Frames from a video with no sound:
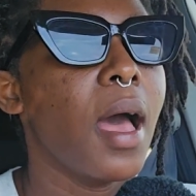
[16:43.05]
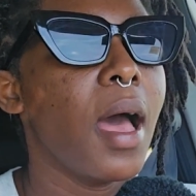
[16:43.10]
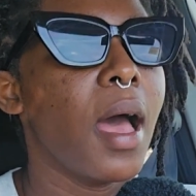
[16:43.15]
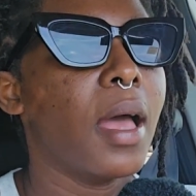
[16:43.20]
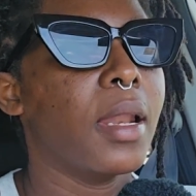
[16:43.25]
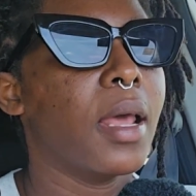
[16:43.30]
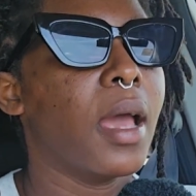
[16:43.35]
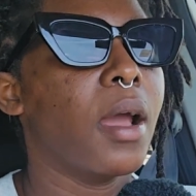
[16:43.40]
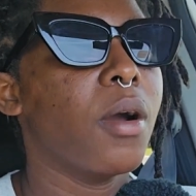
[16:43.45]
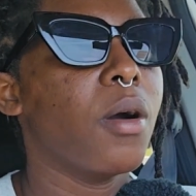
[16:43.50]

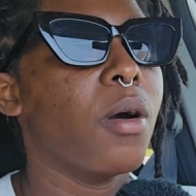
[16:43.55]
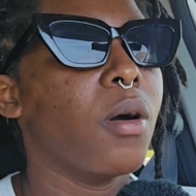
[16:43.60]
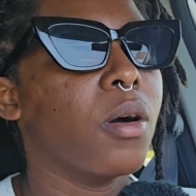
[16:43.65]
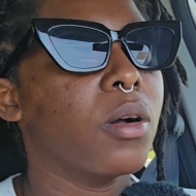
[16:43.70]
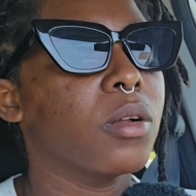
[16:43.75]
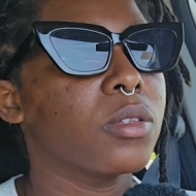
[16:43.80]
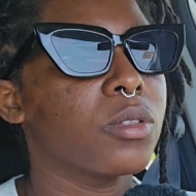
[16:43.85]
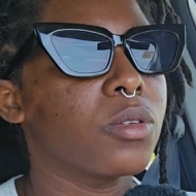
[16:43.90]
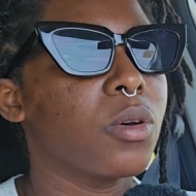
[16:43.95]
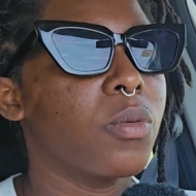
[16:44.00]
And I
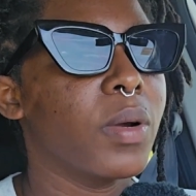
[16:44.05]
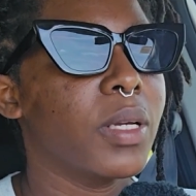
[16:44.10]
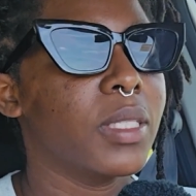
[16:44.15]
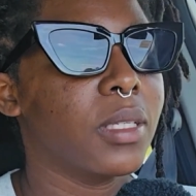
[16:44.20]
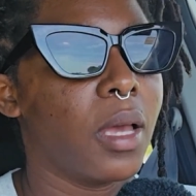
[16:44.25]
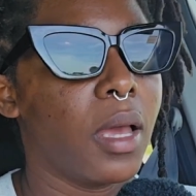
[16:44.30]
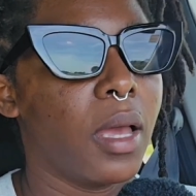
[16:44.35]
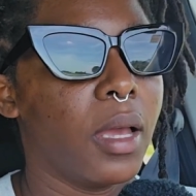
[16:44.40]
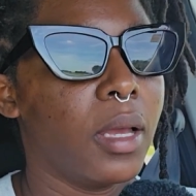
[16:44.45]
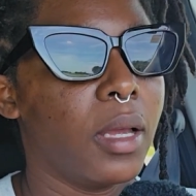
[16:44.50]
also
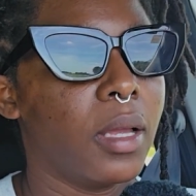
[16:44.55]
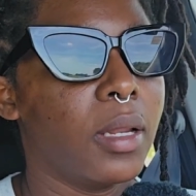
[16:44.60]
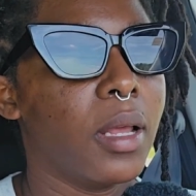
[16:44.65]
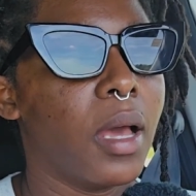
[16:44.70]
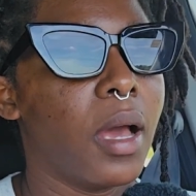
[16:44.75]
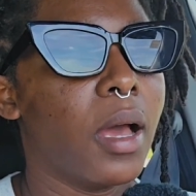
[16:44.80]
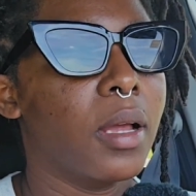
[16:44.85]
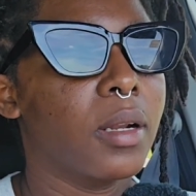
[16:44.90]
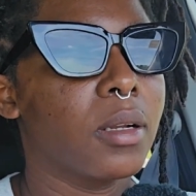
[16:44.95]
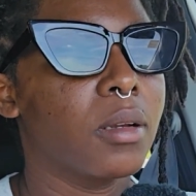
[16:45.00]
went ahead
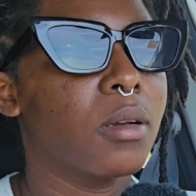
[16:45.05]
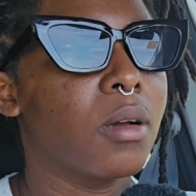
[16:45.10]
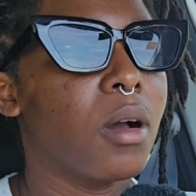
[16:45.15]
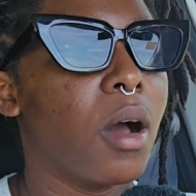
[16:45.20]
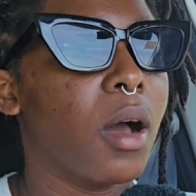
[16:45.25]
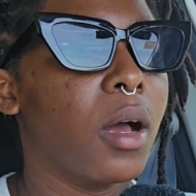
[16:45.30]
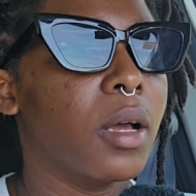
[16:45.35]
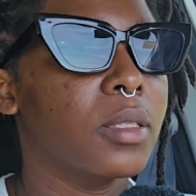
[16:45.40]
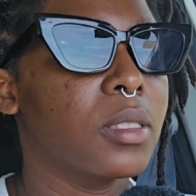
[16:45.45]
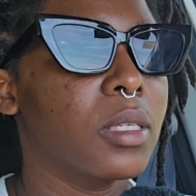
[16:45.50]
and
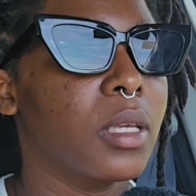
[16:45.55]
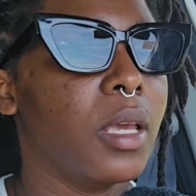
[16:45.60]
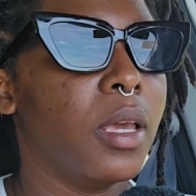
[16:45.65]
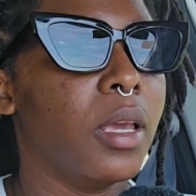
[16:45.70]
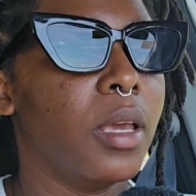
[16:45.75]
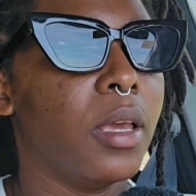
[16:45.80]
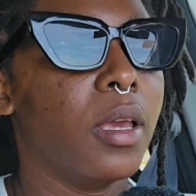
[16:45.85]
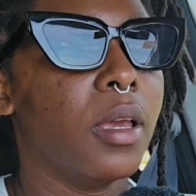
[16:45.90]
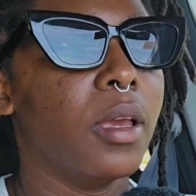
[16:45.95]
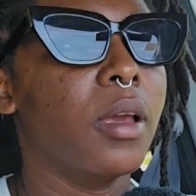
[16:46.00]
got
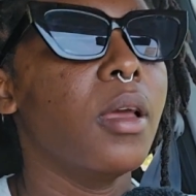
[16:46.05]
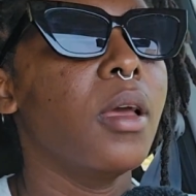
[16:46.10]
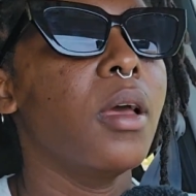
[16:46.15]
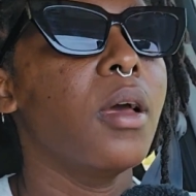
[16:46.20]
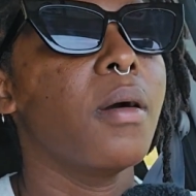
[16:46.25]
a